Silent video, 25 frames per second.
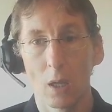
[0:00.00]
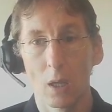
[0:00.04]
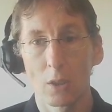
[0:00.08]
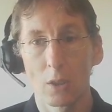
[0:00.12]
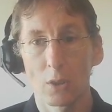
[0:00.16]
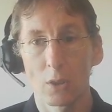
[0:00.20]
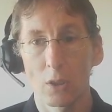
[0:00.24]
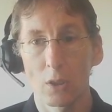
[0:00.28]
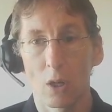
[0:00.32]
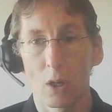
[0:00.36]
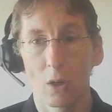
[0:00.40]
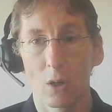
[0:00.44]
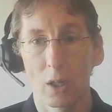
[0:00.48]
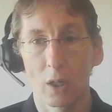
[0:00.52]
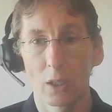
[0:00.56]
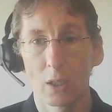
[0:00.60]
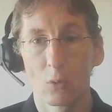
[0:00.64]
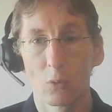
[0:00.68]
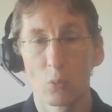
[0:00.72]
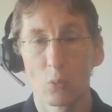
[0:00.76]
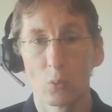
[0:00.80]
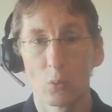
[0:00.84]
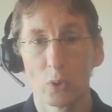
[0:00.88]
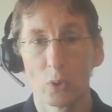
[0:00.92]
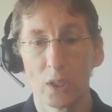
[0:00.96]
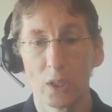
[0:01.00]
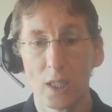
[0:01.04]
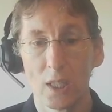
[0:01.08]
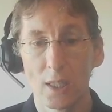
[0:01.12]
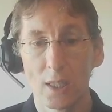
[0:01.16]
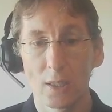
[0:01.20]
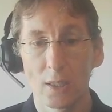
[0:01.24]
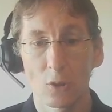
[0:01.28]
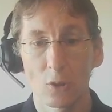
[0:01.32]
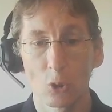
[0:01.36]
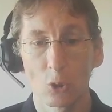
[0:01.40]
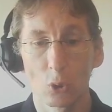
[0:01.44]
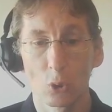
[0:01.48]
So
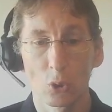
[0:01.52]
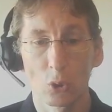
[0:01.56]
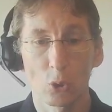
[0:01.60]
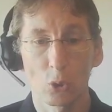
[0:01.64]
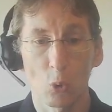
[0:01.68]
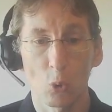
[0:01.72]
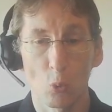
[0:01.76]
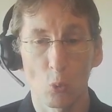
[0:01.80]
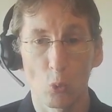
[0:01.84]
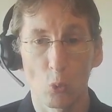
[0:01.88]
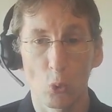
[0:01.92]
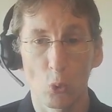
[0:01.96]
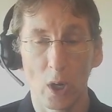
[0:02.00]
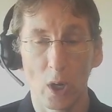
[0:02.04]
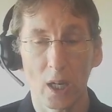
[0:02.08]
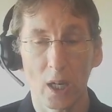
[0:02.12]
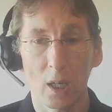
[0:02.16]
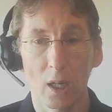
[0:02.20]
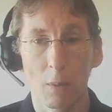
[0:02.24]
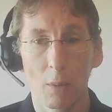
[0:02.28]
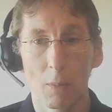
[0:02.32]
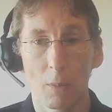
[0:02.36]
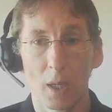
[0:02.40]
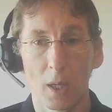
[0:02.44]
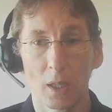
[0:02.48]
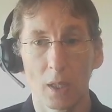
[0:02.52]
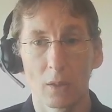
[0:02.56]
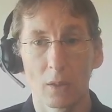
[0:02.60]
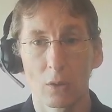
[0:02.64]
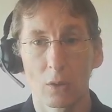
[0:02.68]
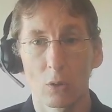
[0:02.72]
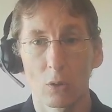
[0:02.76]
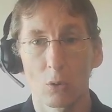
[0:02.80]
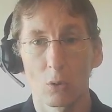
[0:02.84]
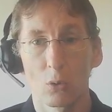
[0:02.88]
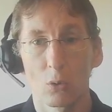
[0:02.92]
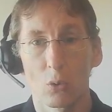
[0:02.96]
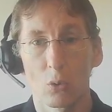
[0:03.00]
these tools
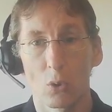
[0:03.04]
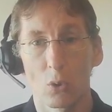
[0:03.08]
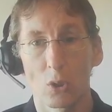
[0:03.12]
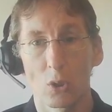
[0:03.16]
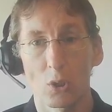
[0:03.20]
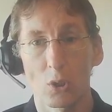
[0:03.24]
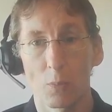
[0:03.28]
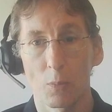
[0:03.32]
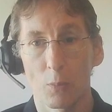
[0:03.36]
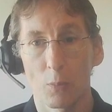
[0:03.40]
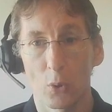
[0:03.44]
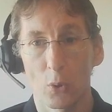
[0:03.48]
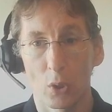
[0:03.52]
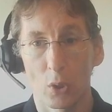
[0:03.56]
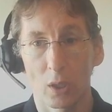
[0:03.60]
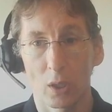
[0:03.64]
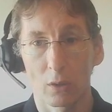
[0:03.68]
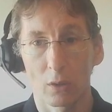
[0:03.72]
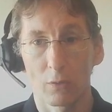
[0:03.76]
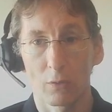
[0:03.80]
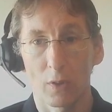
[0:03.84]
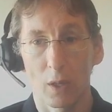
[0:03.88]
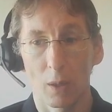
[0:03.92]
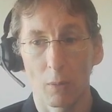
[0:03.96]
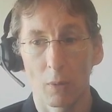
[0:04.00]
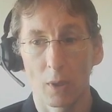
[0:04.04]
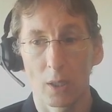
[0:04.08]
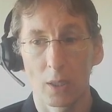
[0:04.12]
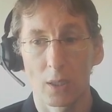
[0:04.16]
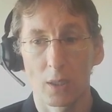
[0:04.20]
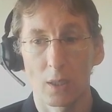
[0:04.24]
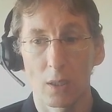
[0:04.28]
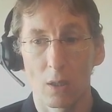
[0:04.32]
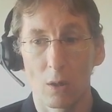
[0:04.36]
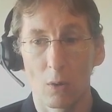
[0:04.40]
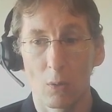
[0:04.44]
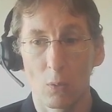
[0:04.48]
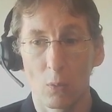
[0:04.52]
recommend cross-product
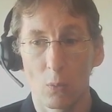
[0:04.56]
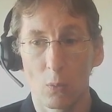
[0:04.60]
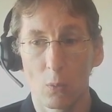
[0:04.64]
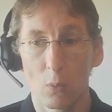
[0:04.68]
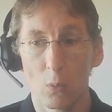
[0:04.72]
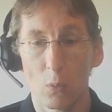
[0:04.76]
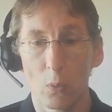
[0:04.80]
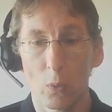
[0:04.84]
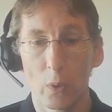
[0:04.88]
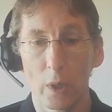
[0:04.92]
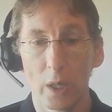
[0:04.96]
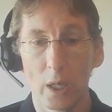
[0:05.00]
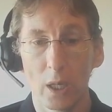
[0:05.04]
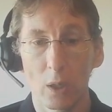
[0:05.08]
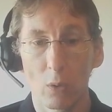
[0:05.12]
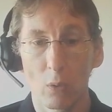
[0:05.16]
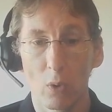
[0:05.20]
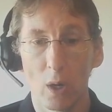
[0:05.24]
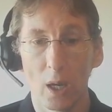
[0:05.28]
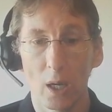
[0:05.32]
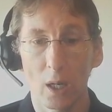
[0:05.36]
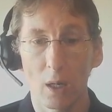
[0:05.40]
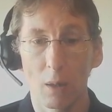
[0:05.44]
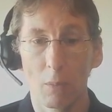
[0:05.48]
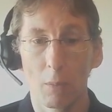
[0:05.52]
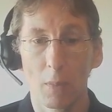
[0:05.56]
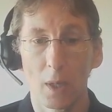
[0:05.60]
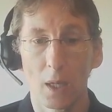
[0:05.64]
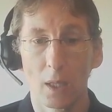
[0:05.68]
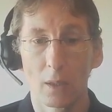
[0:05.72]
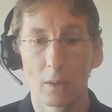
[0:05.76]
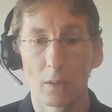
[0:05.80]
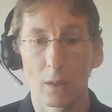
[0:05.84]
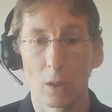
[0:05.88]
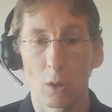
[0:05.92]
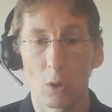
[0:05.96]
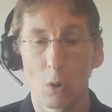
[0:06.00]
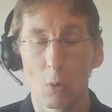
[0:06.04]
families. So we
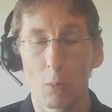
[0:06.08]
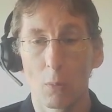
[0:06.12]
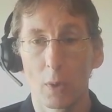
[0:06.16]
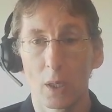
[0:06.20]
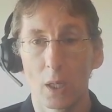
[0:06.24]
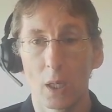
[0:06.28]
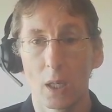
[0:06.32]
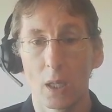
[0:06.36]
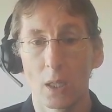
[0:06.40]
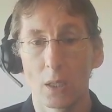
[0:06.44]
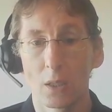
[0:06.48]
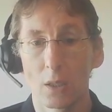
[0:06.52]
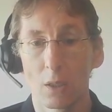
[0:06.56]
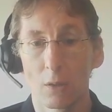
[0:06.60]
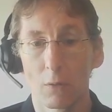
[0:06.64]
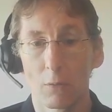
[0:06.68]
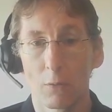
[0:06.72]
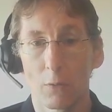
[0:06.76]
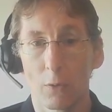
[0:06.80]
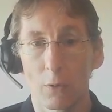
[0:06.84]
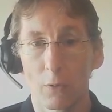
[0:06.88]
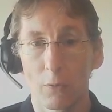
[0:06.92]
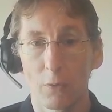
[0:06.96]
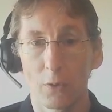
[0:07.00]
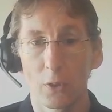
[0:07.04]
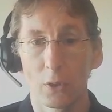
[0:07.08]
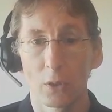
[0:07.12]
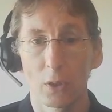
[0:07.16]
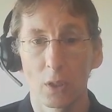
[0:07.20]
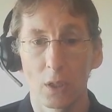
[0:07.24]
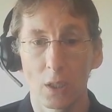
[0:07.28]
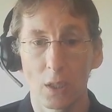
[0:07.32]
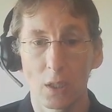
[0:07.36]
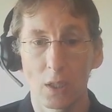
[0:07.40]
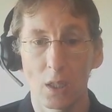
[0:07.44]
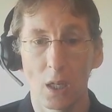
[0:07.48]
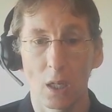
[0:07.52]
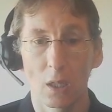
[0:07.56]
recommend a combination for filter
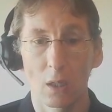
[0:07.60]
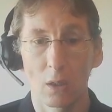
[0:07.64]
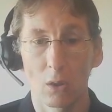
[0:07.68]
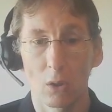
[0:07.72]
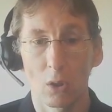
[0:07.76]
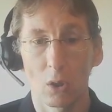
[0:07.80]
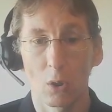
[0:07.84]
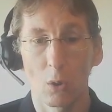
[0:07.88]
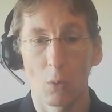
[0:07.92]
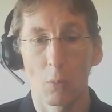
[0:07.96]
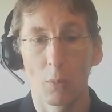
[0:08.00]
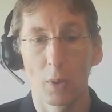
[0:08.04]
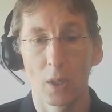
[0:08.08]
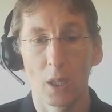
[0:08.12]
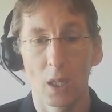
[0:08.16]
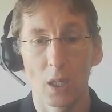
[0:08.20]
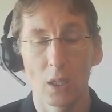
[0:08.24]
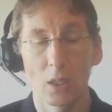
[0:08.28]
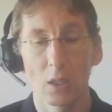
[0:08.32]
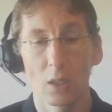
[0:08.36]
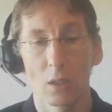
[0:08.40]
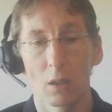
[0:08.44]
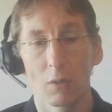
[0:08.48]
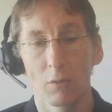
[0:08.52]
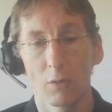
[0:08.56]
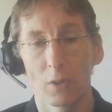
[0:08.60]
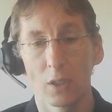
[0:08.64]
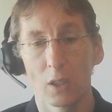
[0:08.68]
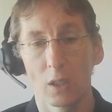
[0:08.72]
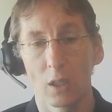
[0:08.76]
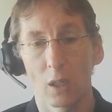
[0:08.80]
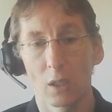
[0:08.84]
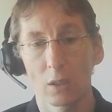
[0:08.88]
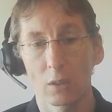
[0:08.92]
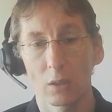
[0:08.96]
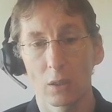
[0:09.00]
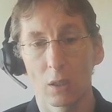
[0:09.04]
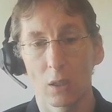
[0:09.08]
designer, a combination of
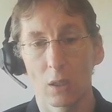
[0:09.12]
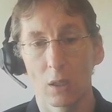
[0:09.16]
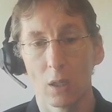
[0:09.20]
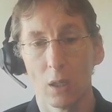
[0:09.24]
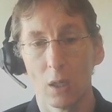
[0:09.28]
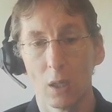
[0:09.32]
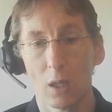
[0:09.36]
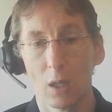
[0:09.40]
inductor